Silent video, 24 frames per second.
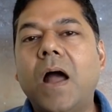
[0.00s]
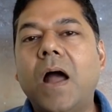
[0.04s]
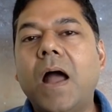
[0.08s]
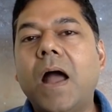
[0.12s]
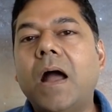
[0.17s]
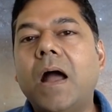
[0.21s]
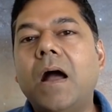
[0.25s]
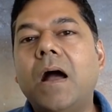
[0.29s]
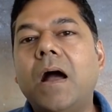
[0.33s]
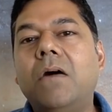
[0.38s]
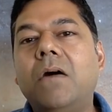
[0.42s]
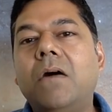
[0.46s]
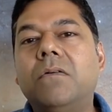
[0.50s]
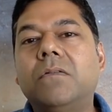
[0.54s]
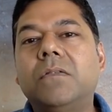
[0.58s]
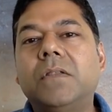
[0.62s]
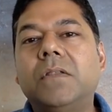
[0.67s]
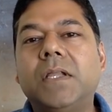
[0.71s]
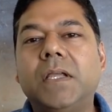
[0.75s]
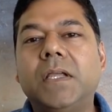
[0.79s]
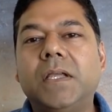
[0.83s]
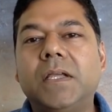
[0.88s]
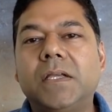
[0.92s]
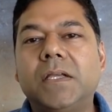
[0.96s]
how
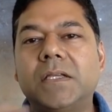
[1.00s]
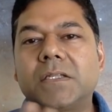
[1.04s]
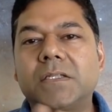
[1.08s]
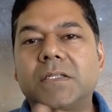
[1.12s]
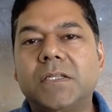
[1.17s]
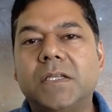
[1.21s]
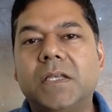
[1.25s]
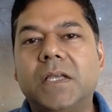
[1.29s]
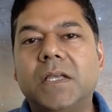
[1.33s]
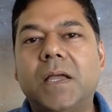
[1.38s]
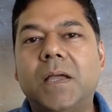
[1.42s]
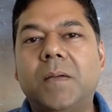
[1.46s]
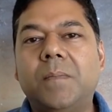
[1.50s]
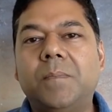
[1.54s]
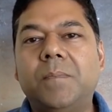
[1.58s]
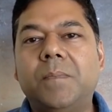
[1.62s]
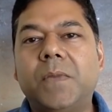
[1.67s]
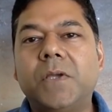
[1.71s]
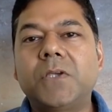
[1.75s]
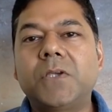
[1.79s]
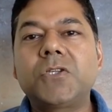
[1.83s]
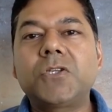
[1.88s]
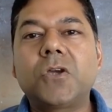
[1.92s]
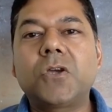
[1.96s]
things
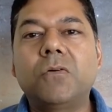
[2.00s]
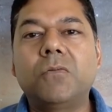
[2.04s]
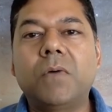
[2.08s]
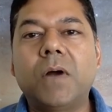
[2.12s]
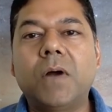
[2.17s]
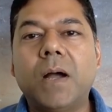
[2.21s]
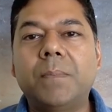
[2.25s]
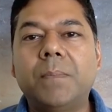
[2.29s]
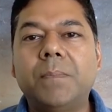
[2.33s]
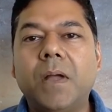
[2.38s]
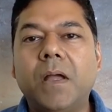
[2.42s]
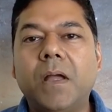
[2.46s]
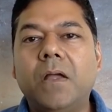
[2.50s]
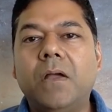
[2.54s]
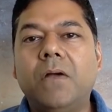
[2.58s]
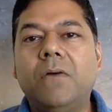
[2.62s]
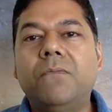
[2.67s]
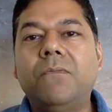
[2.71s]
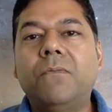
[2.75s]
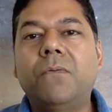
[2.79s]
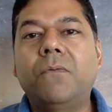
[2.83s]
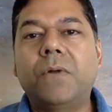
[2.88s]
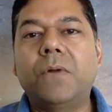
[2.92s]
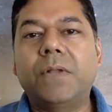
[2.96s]
show up
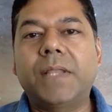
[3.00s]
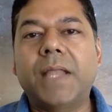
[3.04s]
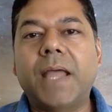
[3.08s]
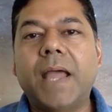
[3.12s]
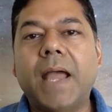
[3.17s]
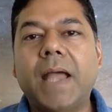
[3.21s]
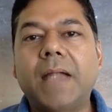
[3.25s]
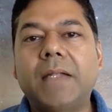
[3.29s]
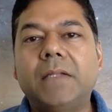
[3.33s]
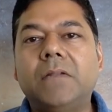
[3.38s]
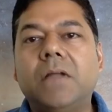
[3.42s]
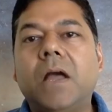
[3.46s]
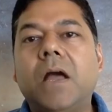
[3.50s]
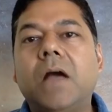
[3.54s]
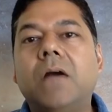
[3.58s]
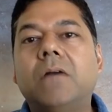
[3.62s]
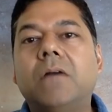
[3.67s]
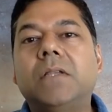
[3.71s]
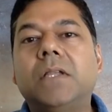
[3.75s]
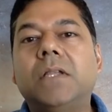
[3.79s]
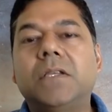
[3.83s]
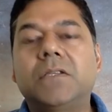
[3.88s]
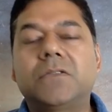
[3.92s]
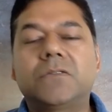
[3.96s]
for that. How
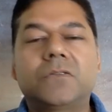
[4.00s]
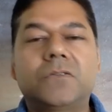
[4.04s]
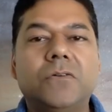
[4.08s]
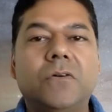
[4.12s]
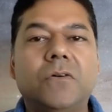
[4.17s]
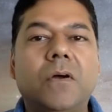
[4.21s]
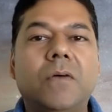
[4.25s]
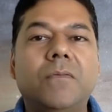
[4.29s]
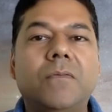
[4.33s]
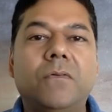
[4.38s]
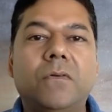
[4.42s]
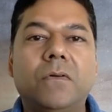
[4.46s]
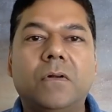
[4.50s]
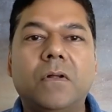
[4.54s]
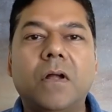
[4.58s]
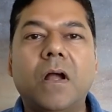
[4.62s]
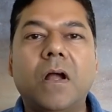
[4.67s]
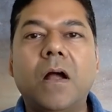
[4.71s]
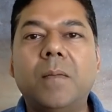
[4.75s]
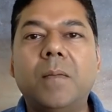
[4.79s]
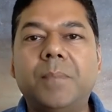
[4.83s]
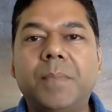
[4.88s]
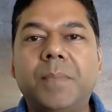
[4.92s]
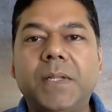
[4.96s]
things show up for a
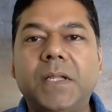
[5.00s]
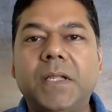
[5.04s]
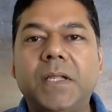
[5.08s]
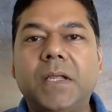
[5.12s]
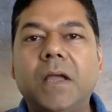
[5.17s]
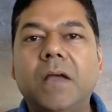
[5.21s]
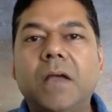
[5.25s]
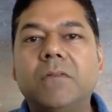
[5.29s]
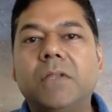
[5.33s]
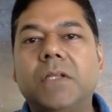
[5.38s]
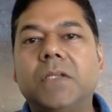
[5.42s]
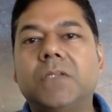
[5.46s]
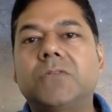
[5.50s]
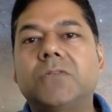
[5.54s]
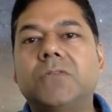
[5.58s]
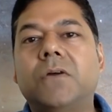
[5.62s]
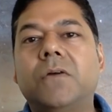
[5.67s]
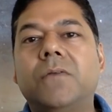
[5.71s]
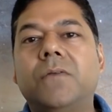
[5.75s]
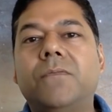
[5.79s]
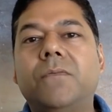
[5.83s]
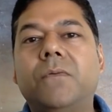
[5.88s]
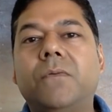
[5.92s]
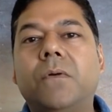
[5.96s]
company, how things show
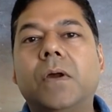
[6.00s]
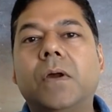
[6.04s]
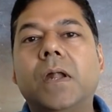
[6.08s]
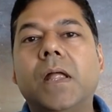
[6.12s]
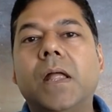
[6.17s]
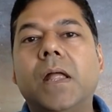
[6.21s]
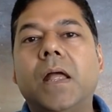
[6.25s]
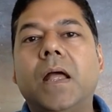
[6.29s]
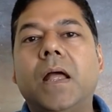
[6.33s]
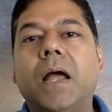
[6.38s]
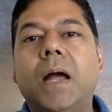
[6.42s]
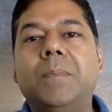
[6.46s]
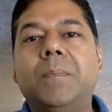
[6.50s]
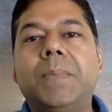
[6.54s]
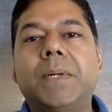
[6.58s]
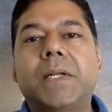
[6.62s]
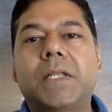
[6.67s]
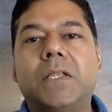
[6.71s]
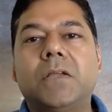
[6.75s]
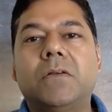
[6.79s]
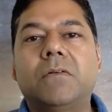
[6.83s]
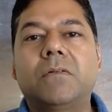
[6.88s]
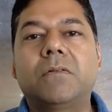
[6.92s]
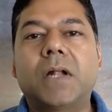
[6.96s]
up for a
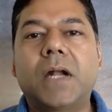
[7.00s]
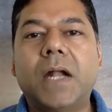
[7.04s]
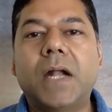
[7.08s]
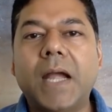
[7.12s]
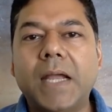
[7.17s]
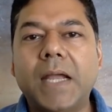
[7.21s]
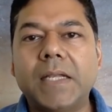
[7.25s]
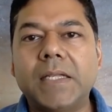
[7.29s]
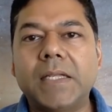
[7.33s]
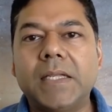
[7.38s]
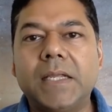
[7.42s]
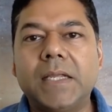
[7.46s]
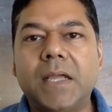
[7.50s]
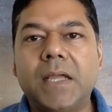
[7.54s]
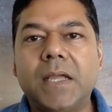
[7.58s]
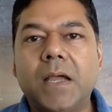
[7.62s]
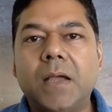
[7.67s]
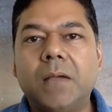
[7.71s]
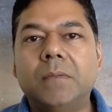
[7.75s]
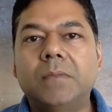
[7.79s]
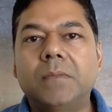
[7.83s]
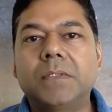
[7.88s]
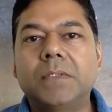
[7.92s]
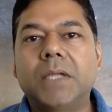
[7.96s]
particular
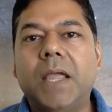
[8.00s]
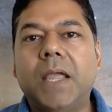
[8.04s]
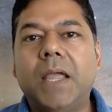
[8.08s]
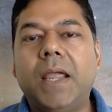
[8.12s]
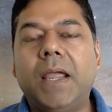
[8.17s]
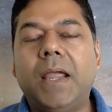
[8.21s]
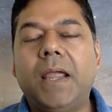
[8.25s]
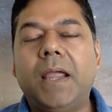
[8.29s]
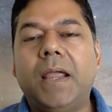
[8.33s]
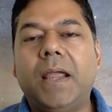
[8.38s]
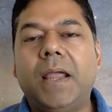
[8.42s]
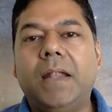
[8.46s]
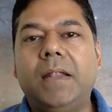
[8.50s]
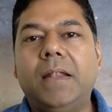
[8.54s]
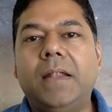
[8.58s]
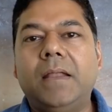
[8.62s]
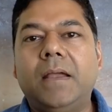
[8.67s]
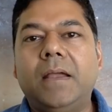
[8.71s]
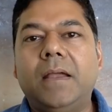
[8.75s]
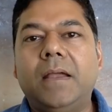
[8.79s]
idea. And